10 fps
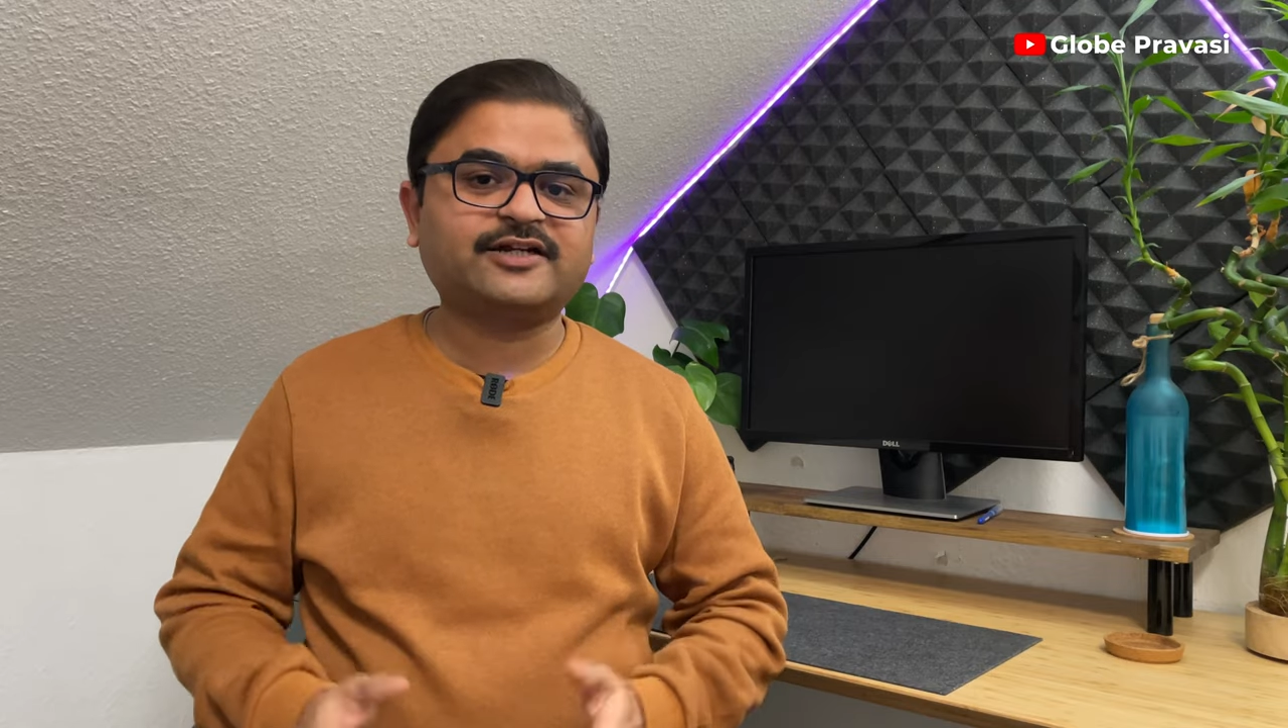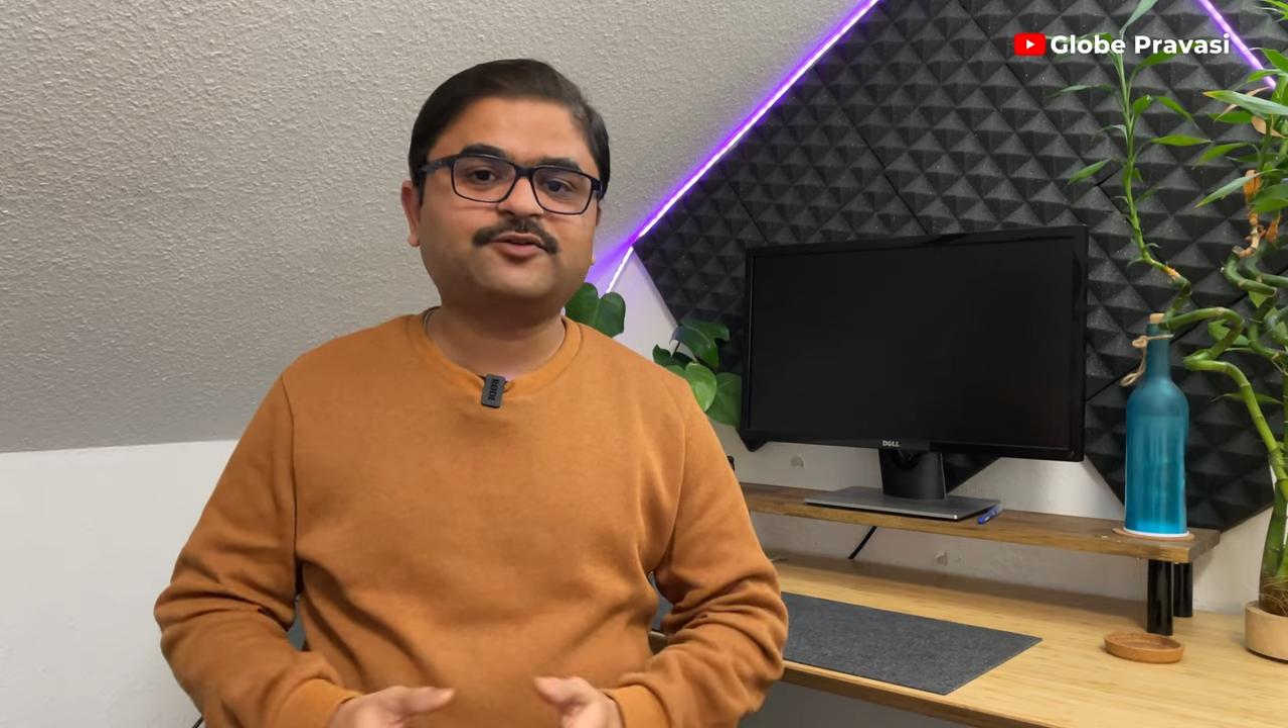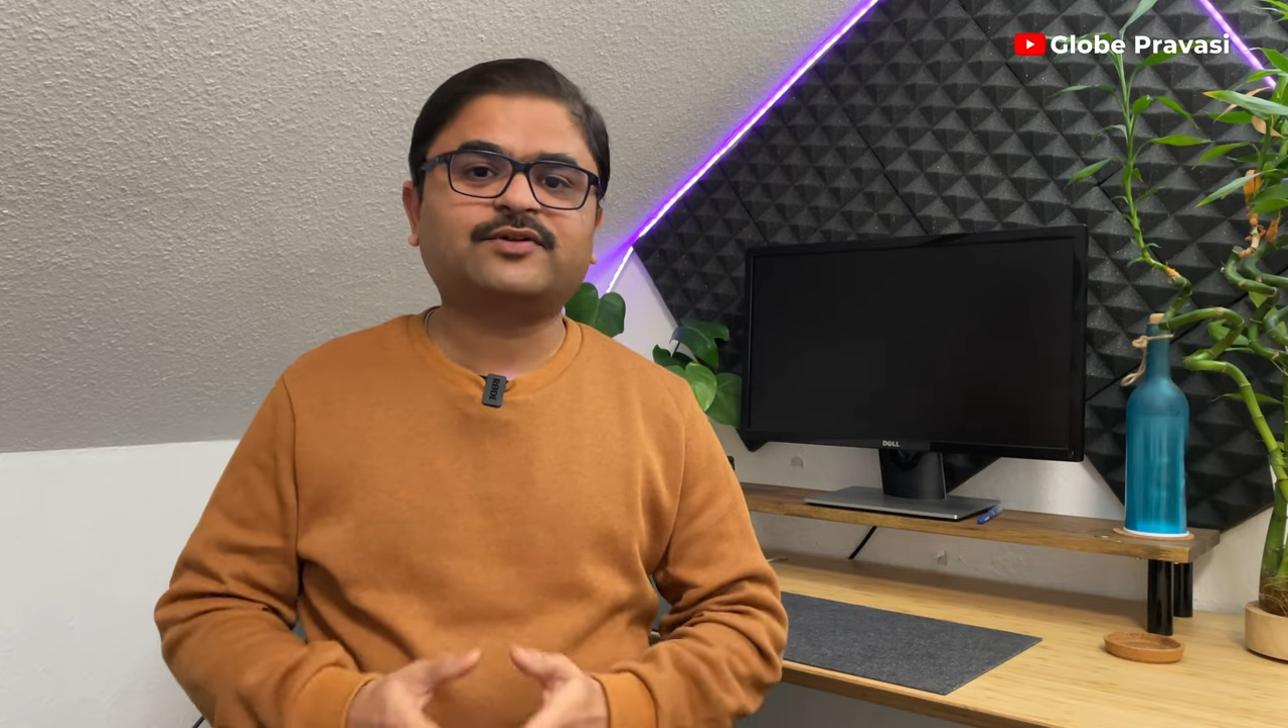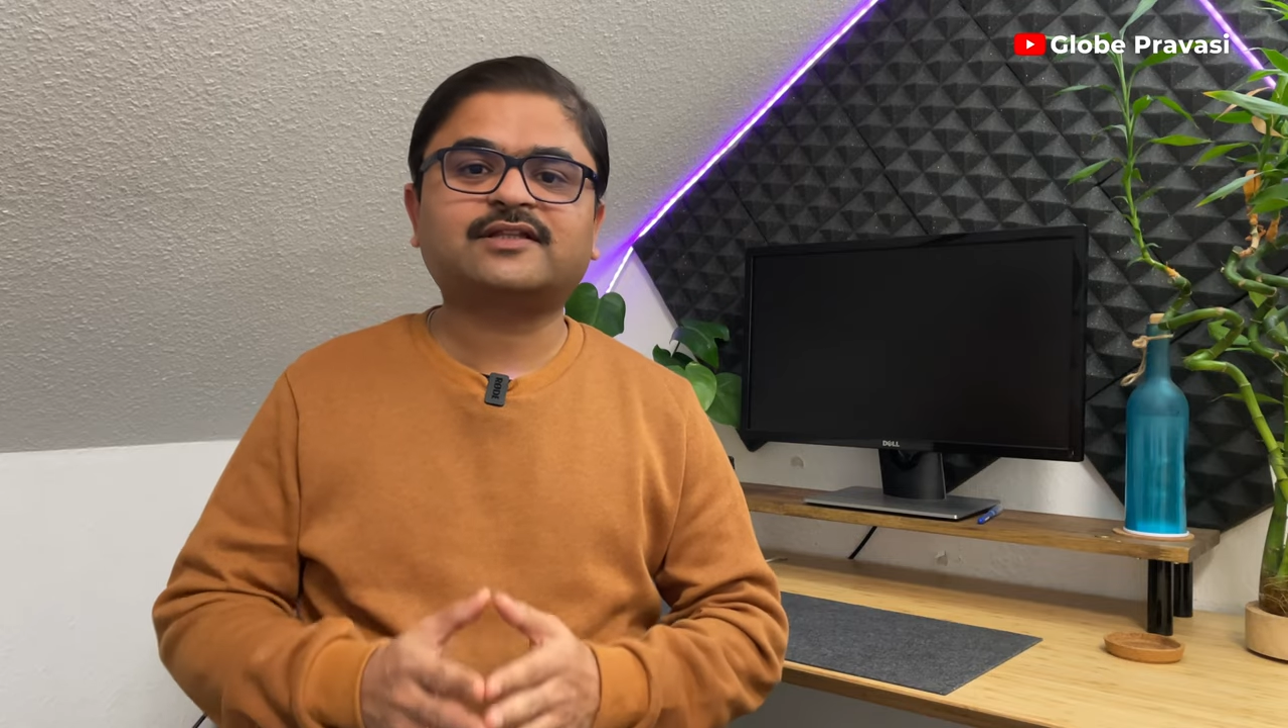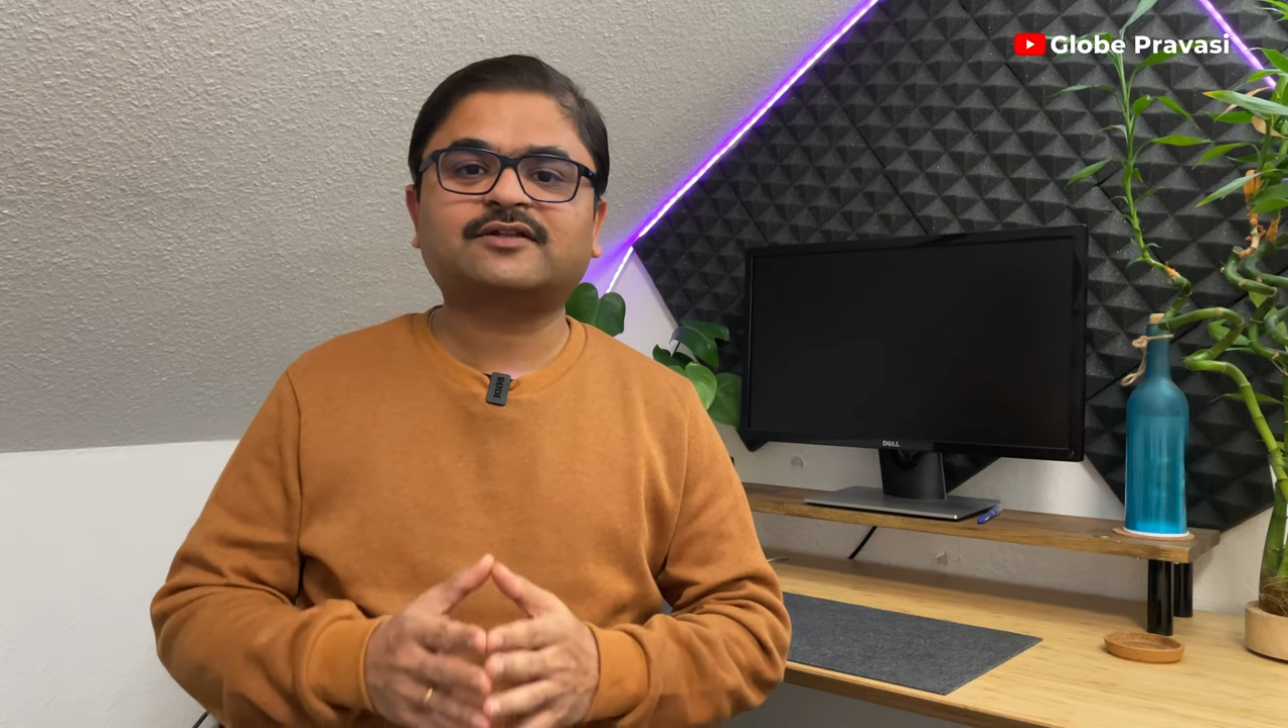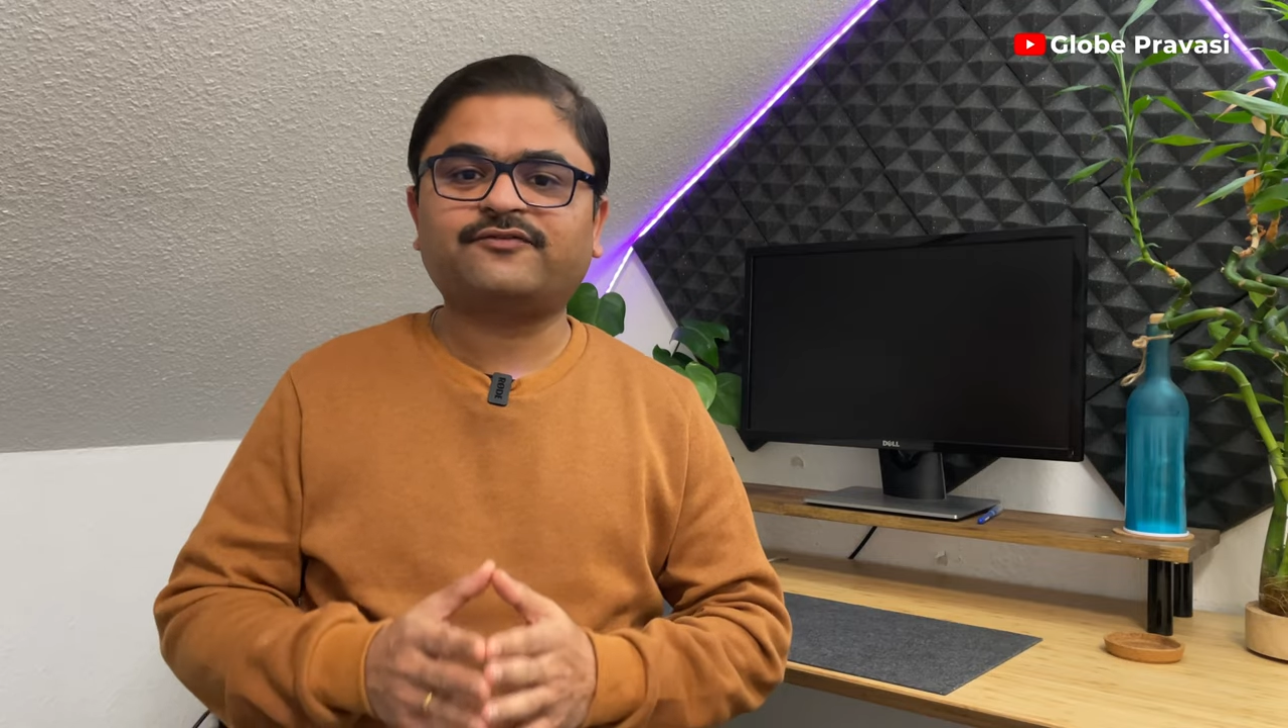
during the